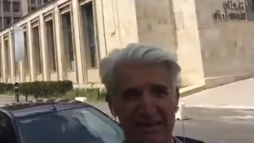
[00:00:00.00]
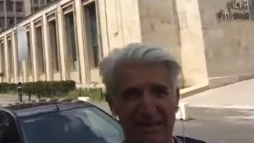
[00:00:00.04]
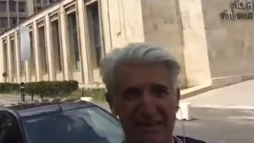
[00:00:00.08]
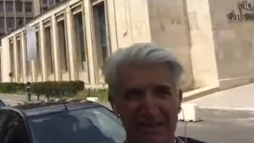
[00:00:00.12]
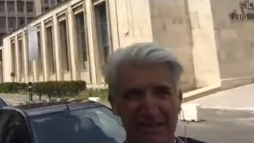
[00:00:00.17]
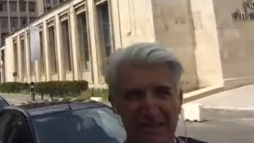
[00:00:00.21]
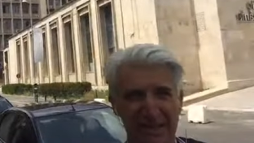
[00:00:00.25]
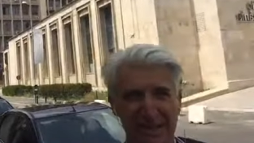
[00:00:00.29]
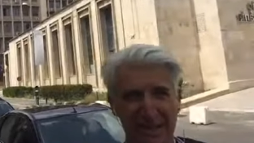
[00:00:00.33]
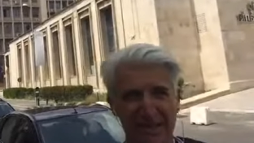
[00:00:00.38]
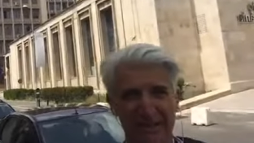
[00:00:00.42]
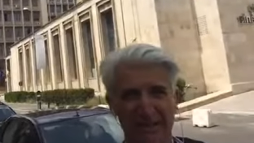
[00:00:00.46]

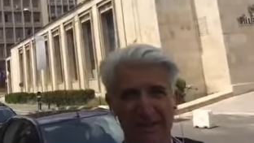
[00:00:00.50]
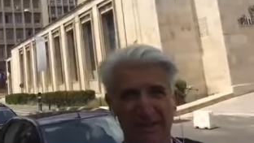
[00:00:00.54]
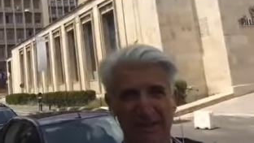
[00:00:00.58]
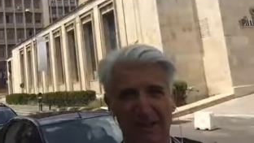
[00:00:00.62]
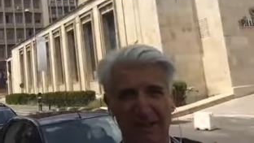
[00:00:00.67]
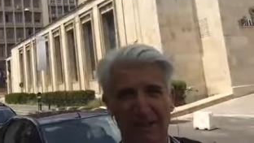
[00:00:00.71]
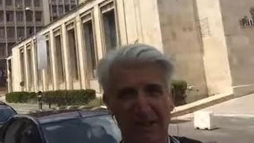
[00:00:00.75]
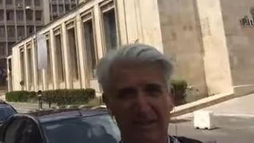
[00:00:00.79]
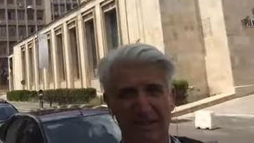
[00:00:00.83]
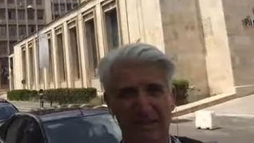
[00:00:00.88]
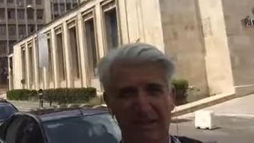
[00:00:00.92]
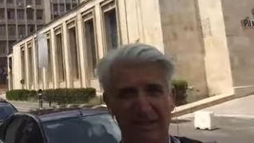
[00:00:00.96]

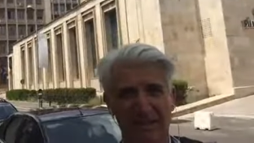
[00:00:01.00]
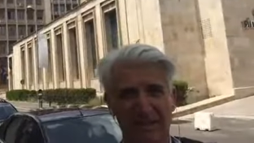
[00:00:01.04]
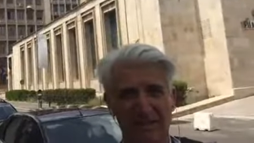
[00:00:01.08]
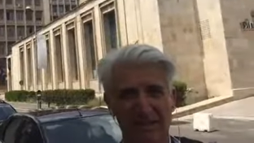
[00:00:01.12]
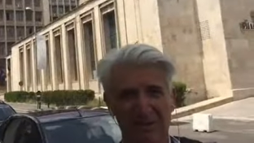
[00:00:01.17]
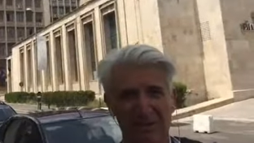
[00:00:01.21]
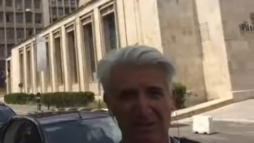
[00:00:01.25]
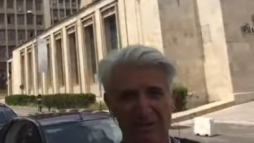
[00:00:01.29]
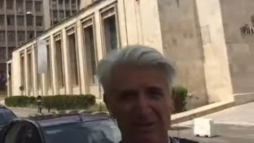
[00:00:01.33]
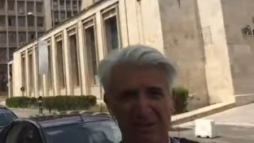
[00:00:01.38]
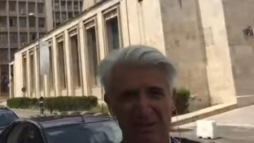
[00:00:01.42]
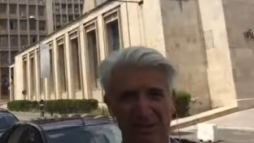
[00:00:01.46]
National Radio
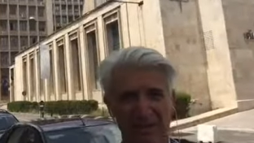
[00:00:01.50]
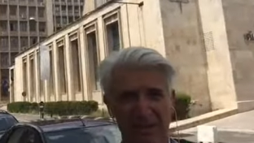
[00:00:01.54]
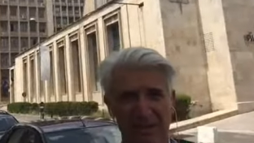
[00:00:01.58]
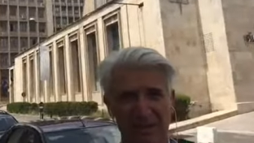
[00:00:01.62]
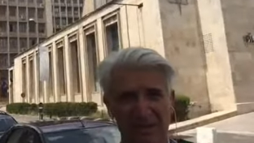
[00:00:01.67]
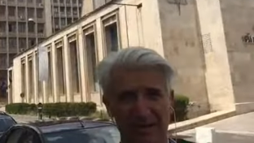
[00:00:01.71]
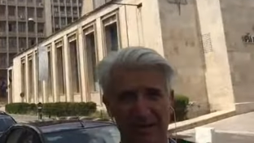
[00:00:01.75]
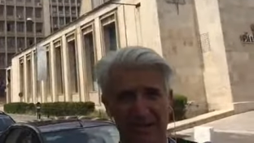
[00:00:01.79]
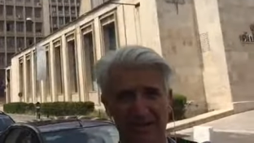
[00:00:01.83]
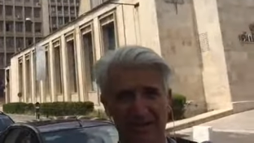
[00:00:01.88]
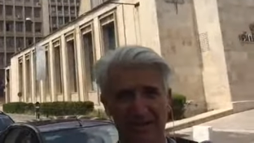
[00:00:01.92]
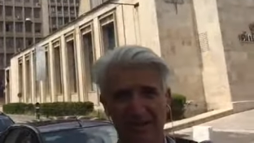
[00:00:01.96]

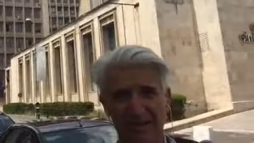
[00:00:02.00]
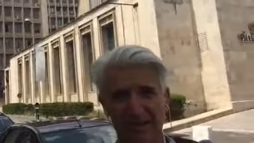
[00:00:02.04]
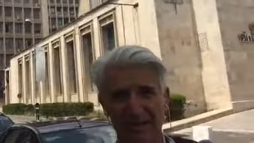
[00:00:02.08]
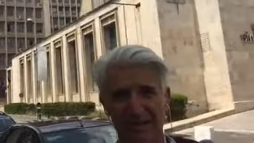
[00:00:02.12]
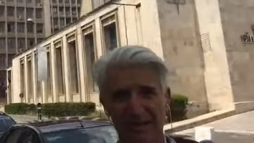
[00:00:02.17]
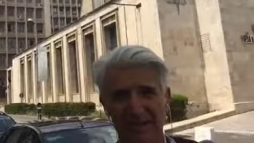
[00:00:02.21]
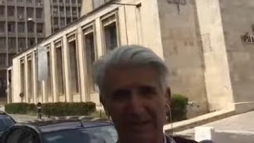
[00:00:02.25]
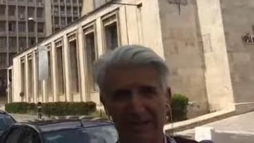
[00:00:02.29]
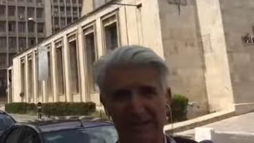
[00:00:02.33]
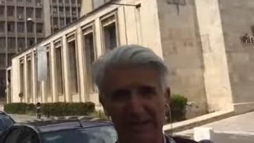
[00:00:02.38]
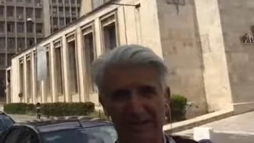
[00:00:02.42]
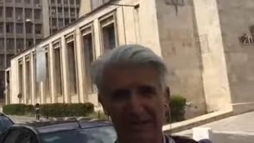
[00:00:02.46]
Society
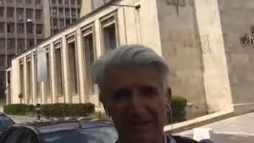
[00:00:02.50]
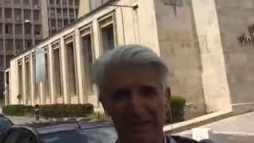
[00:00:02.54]
building,